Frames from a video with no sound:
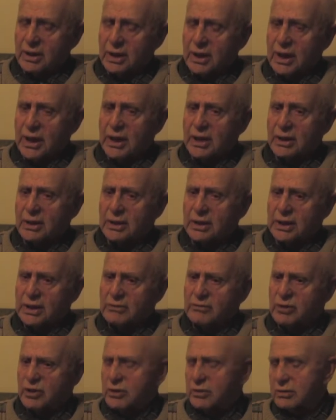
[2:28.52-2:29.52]
And
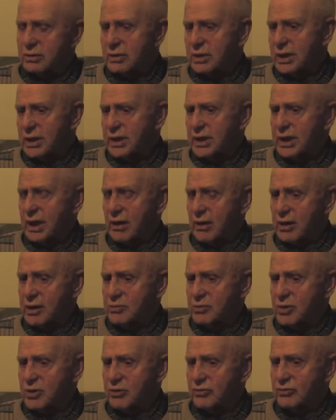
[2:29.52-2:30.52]
they carry
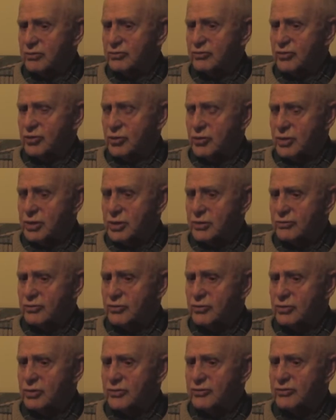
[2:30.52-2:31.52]
about 40 or
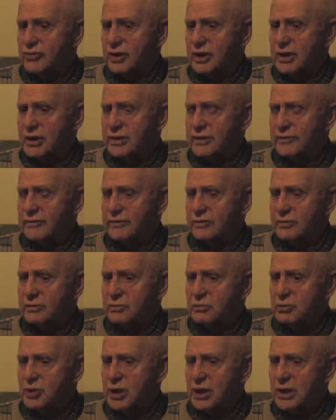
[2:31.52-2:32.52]
45
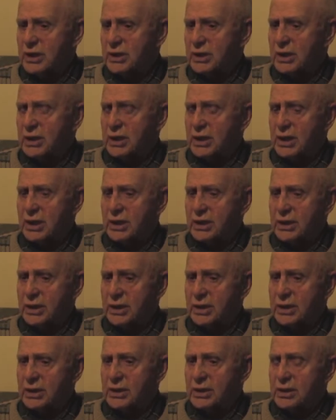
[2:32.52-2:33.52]
men, and
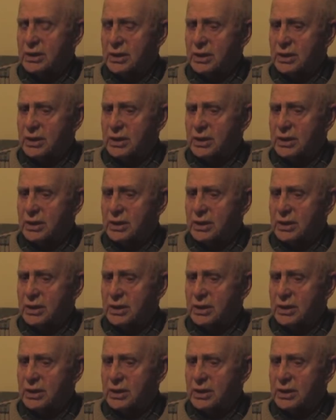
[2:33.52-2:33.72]
they,